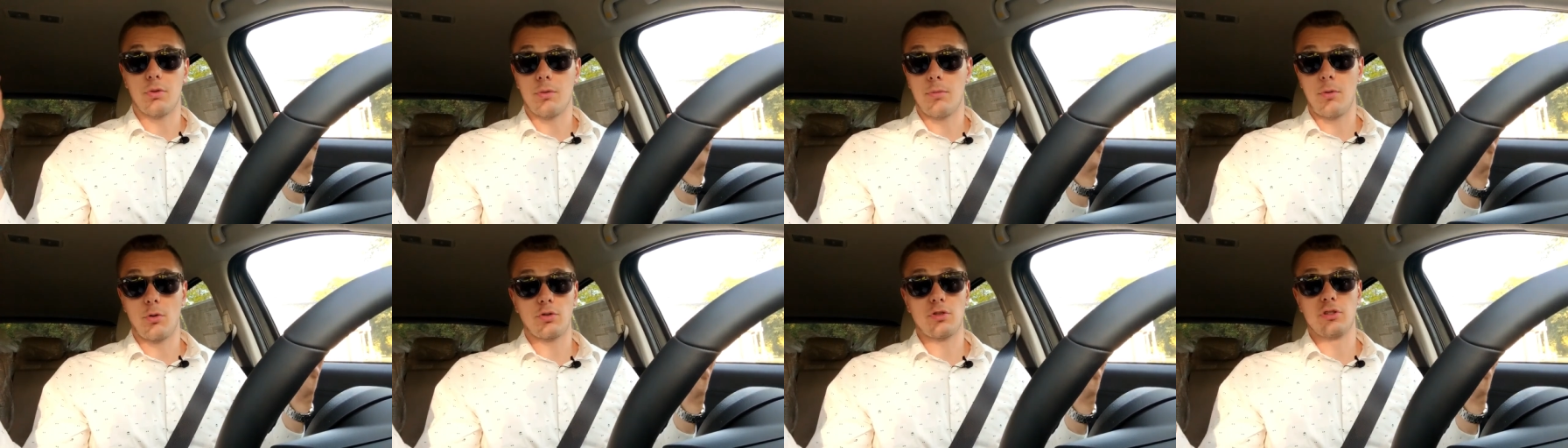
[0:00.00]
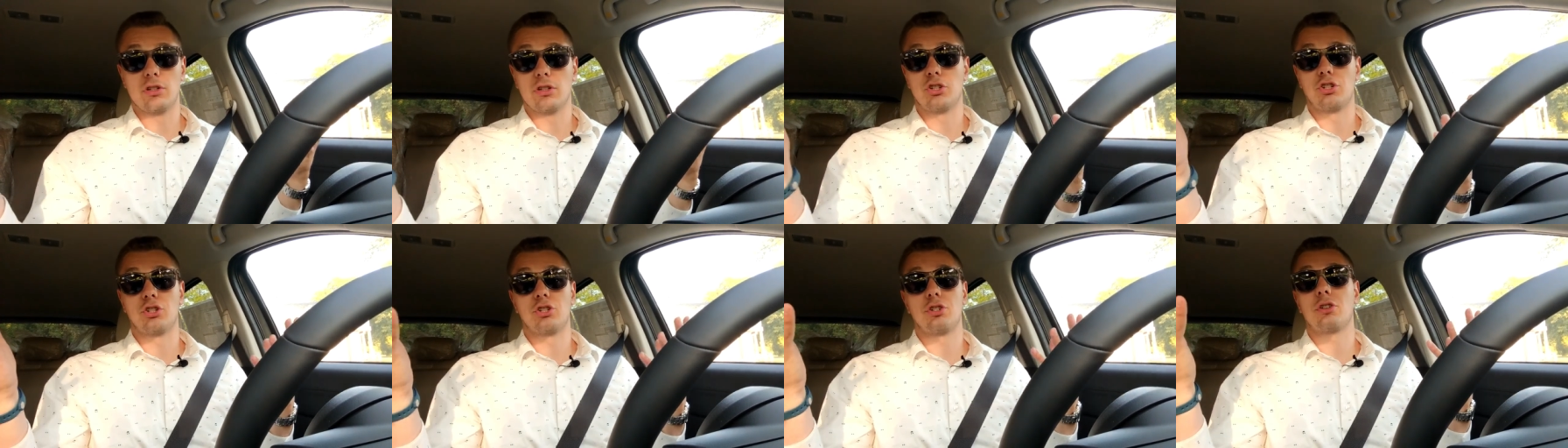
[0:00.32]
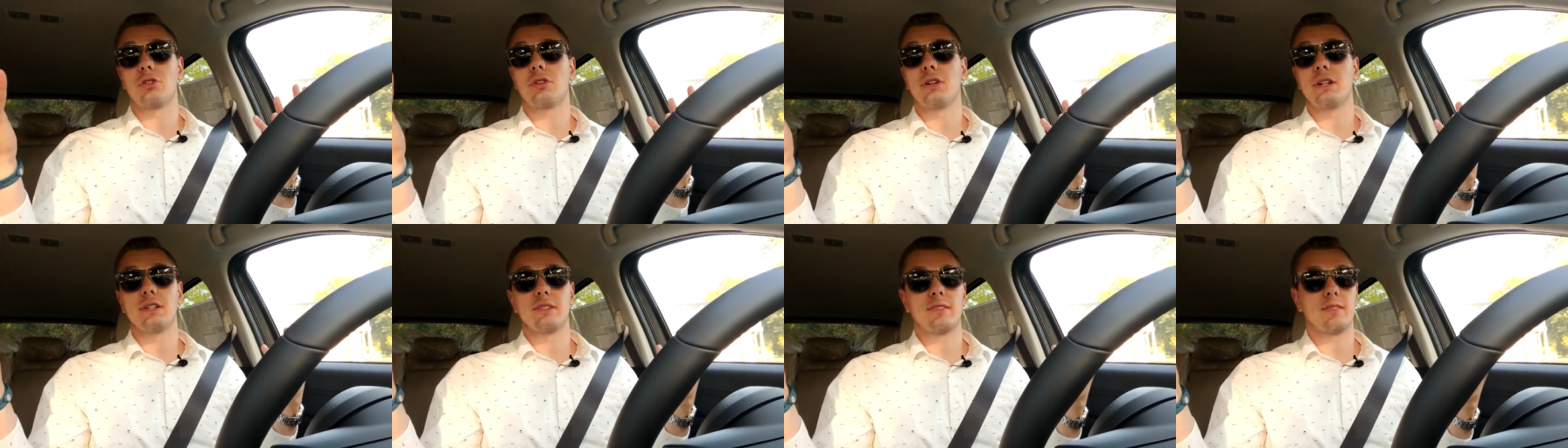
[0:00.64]
the most
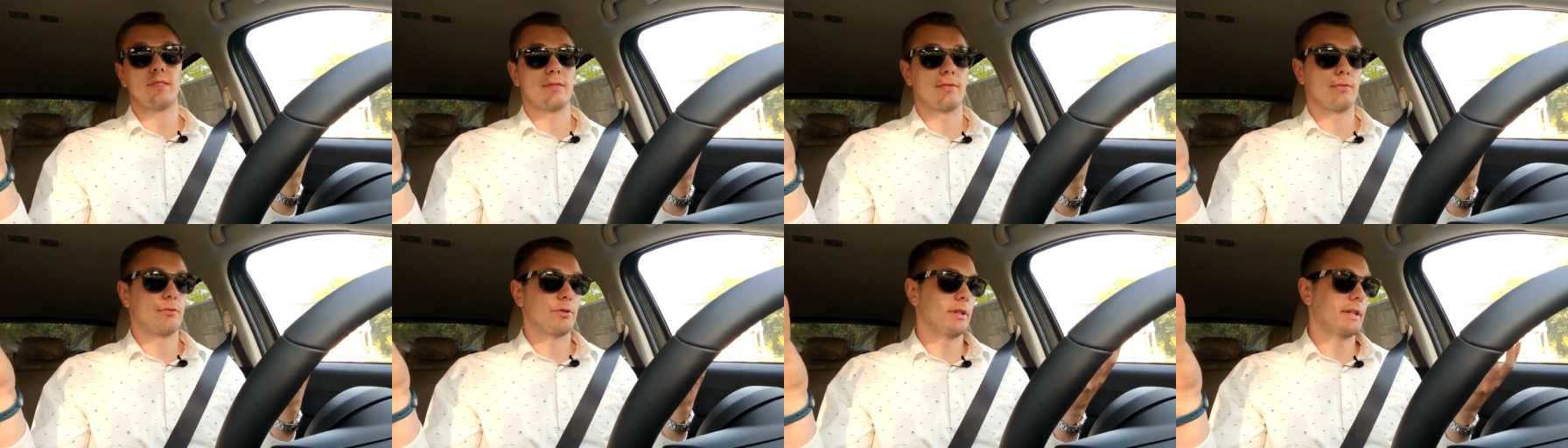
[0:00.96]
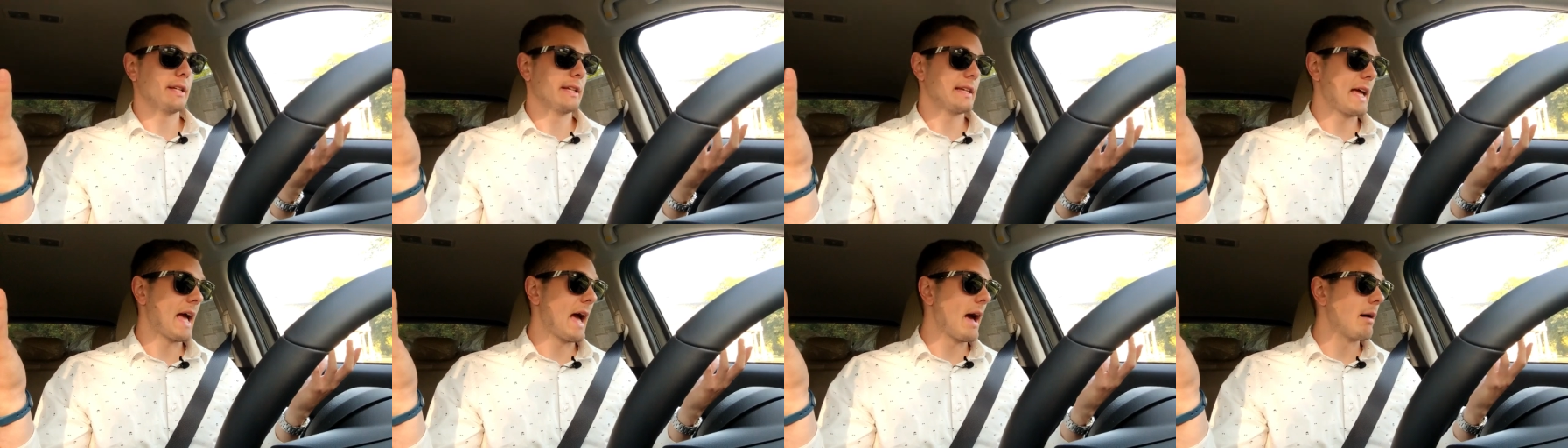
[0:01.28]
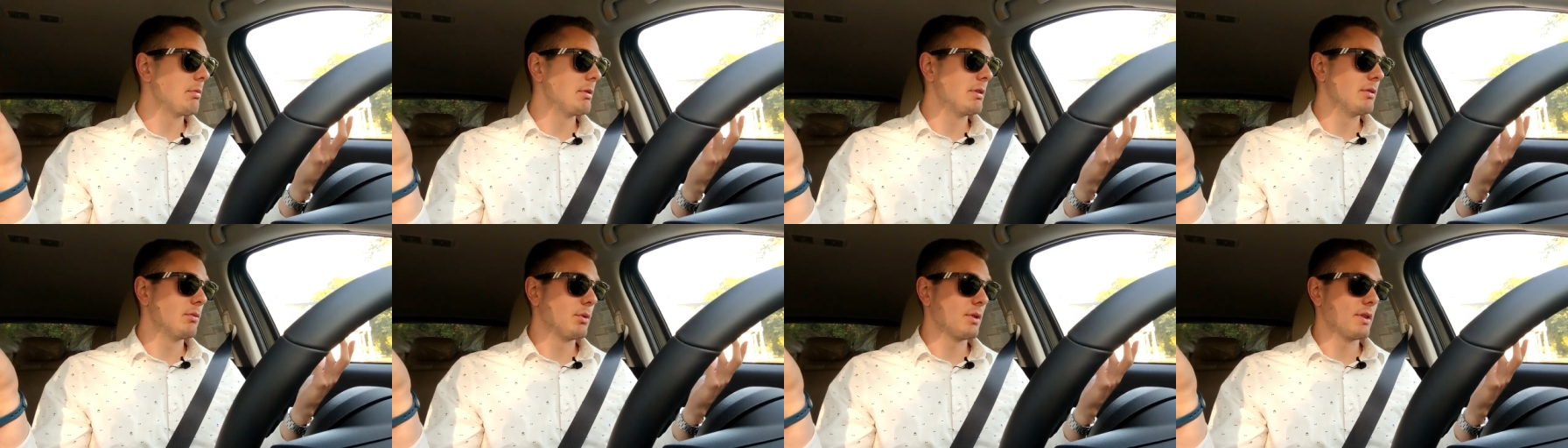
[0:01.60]
luxurious really
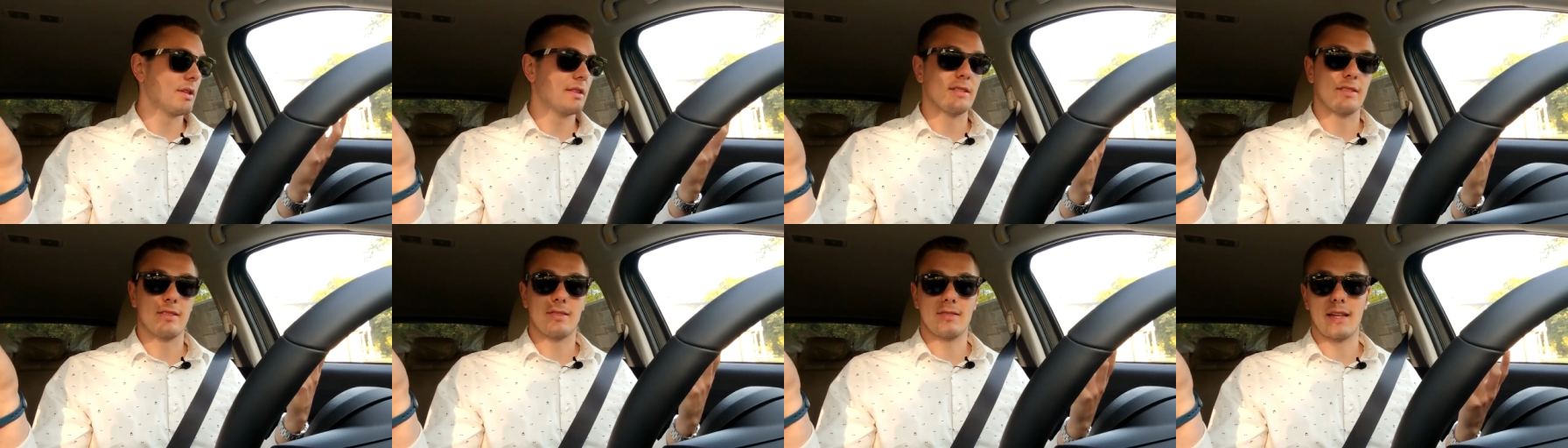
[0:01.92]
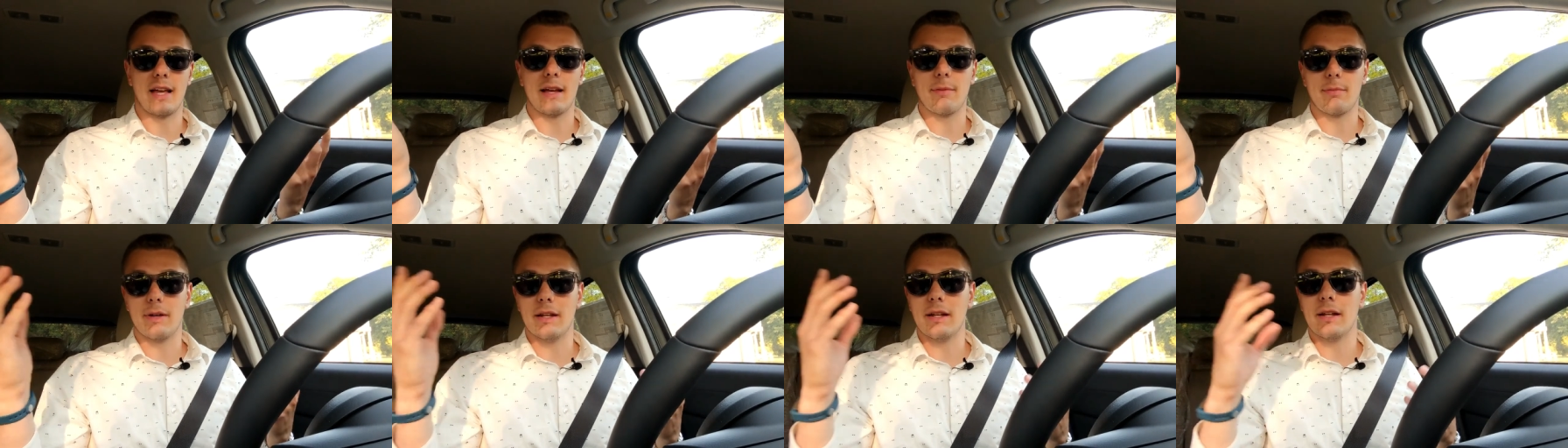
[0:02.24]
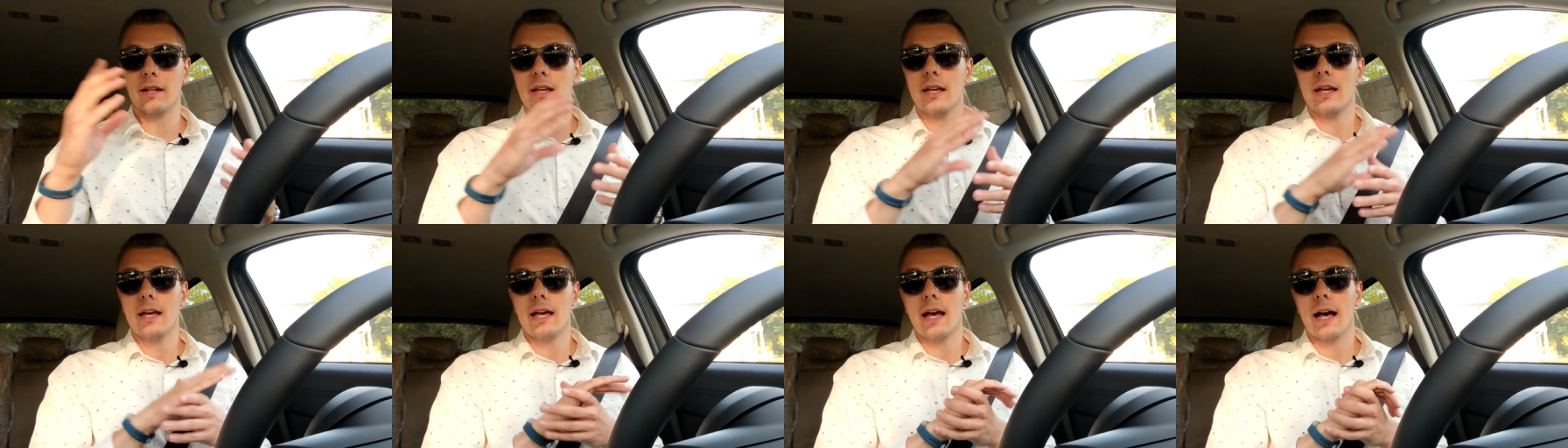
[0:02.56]
cabin within the segment,
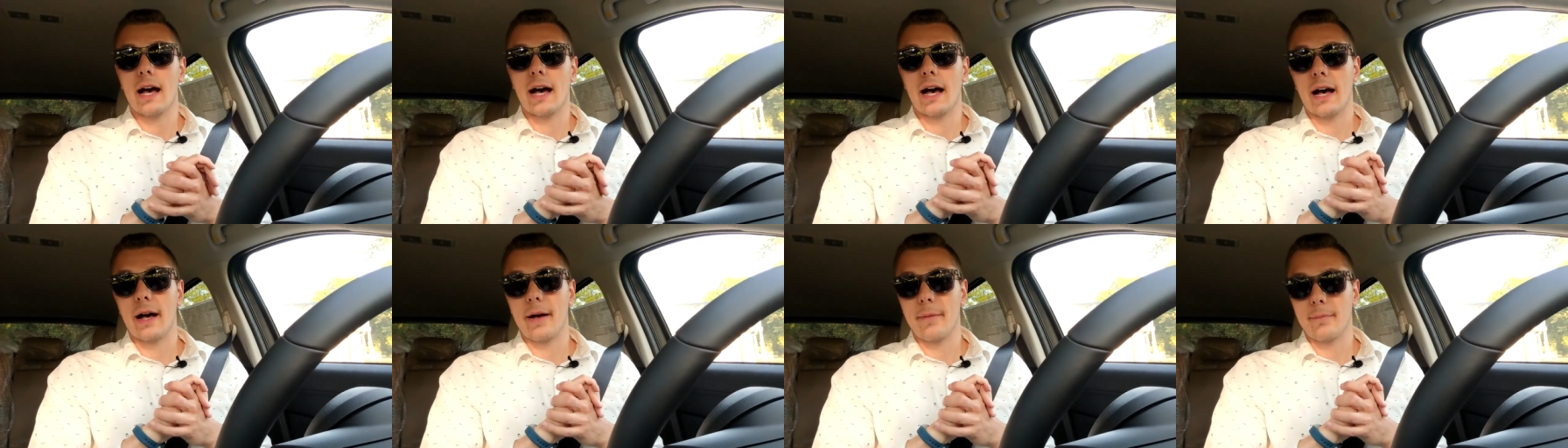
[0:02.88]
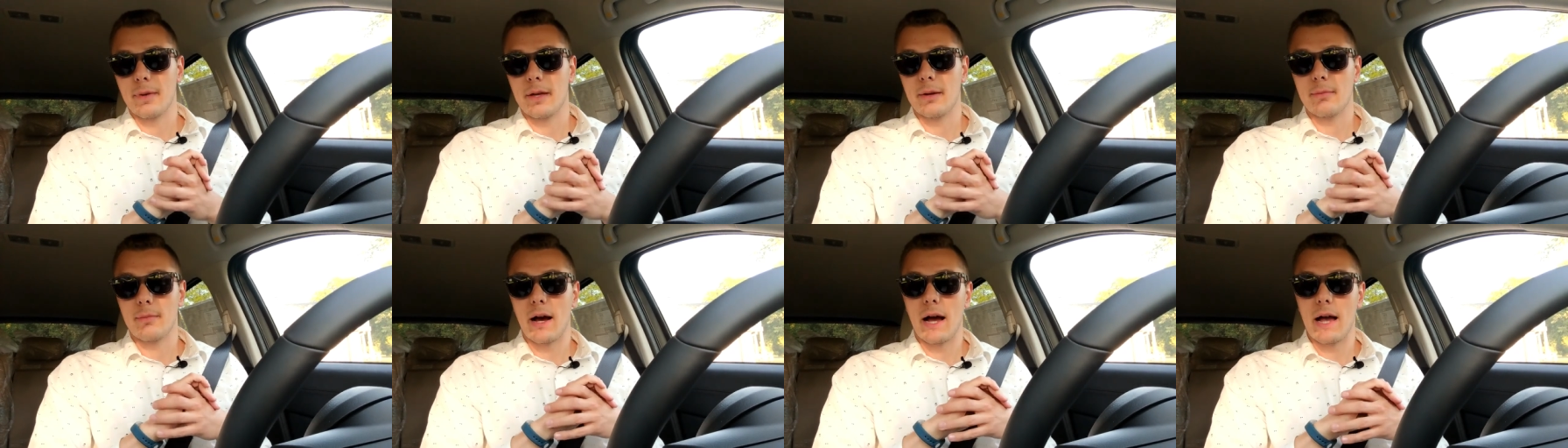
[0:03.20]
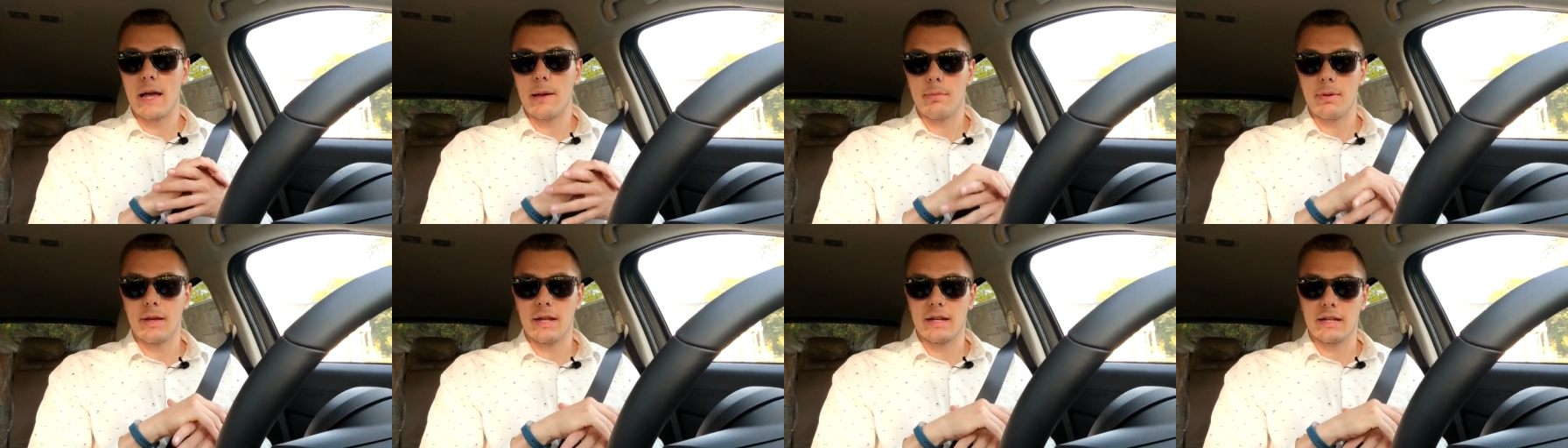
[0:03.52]
um, in
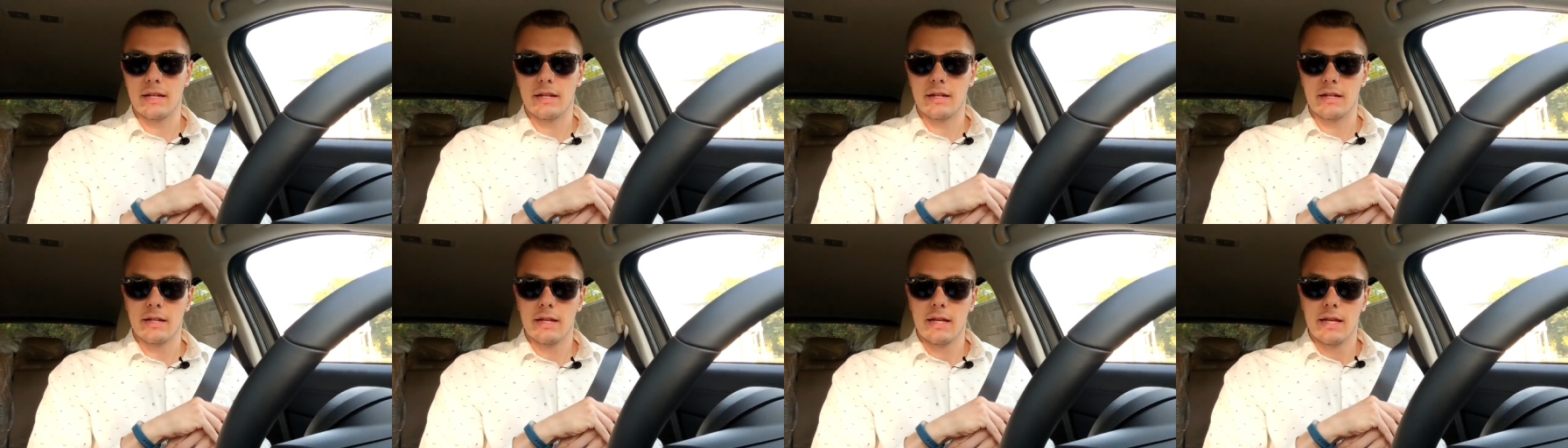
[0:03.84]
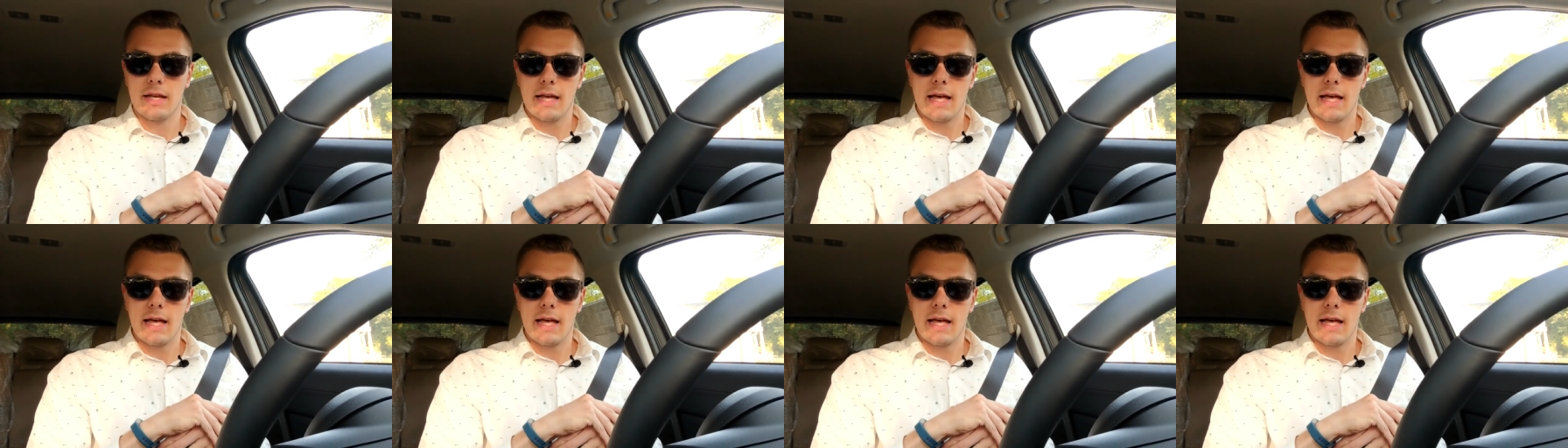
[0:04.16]
my opinion.